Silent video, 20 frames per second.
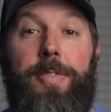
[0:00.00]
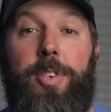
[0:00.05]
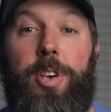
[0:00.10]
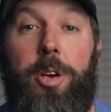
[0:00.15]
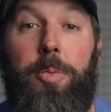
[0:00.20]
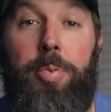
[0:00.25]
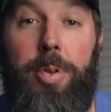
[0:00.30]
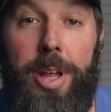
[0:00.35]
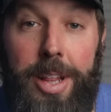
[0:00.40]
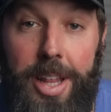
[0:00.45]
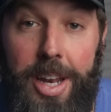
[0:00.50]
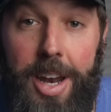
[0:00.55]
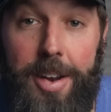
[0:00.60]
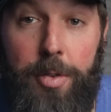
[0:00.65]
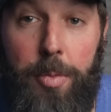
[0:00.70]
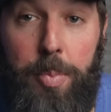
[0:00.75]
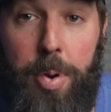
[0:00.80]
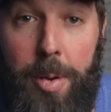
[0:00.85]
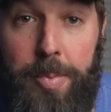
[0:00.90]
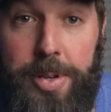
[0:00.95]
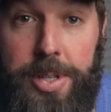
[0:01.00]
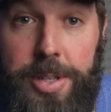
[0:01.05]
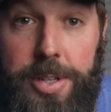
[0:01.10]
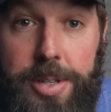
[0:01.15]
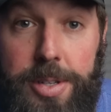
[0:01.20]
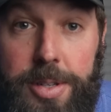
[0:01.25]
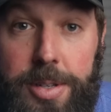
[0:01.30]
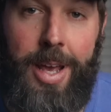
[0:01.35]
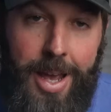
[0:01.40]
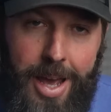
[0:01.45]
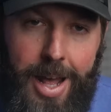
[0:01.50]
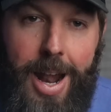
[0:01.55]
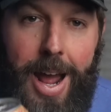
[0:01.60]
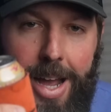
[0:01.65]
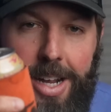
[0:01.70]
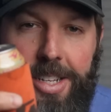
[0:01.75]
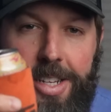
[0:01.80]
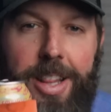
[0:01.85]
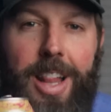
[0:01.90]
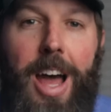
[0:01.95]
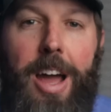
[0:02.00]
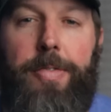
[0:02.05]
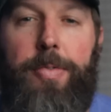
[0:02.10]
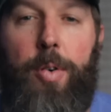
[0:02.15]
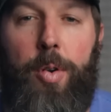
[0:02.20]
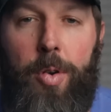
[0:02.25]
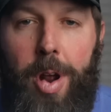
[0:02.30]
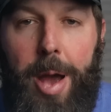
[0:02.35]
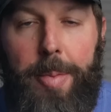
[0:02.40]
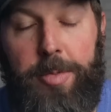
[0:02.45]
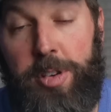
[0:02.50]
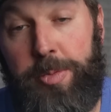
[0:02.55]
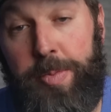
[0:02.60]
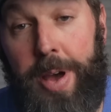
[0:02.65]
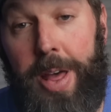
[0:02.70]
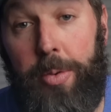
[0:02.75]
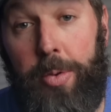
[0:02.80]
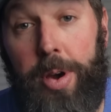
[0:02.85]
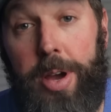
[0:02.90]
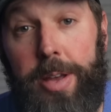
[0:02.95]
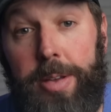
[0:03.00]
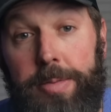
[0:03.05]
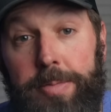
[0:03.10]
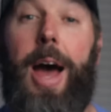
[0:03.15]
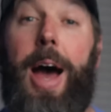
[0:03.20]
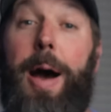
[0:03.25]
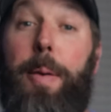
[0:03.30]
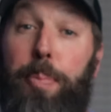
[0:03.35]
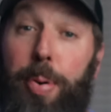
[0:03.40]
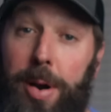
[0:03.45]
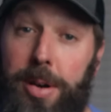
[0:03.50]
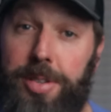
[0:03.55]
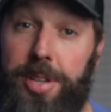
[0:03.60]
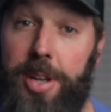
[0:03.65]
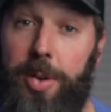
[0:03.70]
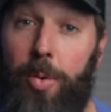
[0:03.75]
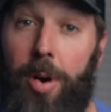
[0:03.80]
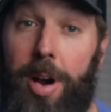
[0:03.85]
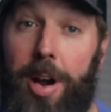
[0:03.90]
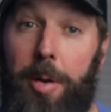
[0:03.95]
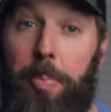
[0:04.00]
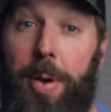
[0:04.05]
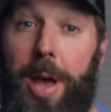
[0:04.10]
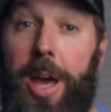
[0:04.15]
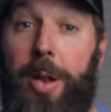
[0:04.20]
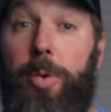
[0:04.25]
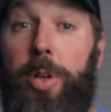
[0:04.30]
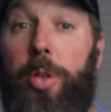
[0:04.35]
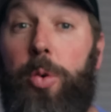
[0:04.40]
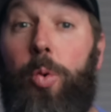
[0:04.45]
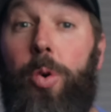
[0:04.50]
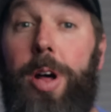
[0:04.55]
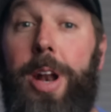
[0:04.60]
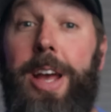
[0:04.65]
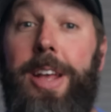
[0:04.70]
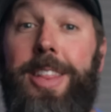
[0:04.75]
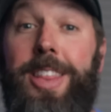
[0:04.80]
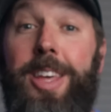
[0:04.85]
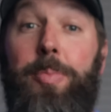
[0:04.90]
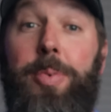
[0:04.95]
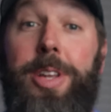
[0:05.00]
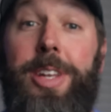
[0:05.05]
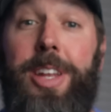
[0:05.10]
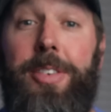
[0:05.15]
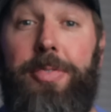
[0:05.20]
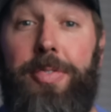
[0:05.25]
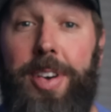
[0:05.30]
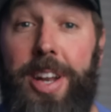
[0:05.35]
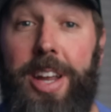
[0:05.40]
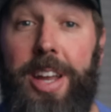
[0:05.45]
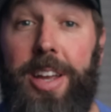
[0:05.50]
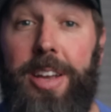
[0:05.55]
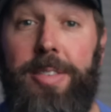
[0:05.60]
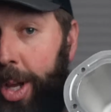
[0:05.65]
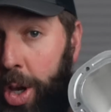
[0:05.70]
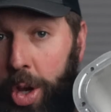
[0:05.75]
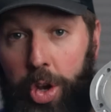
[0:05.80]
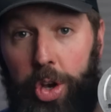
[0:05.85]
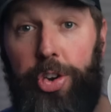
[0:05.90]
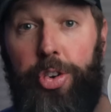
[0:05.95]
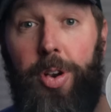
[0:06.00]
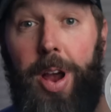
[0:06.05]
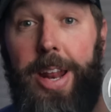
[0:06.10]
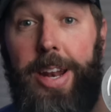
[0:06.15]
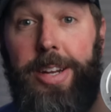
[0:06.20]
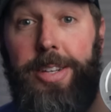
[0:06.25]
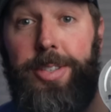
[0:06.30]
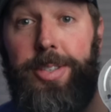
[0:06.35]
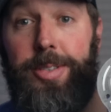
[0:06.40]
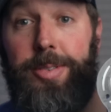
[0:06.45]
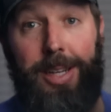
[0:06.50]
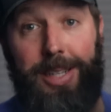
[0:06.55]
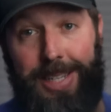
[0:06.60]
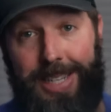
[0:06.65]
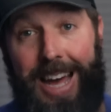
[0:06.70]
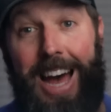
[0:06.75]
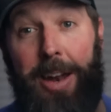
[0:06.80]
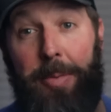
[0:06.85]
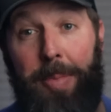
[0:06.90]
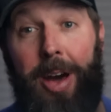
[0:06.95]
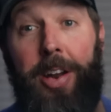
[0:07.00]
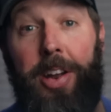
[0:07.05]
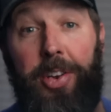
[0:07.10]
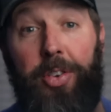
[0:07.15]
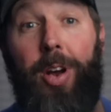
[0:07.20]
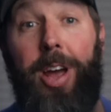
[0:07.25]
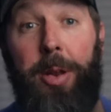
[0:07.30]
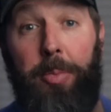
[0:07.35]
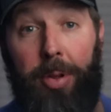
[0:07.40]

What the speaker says: for completely different purposes. And I actually like Ford Raptors, by the way. I personally wanted a pan with a 1/8 MPT fitting, good drainage, a side-mounted drain